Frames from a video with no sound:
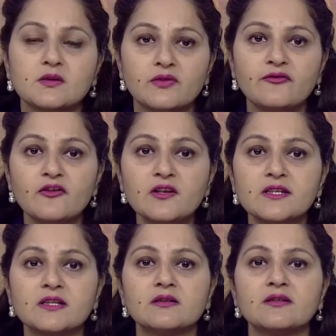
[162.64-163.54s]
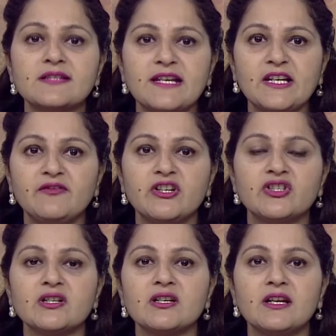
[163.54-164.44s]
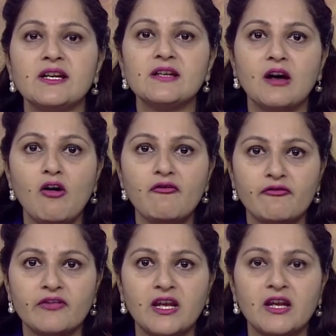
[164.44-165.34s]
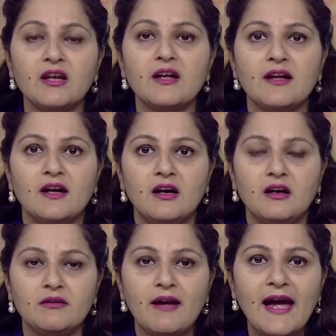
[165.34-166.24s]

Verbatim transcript: So, the first uh, salient feature of the uh,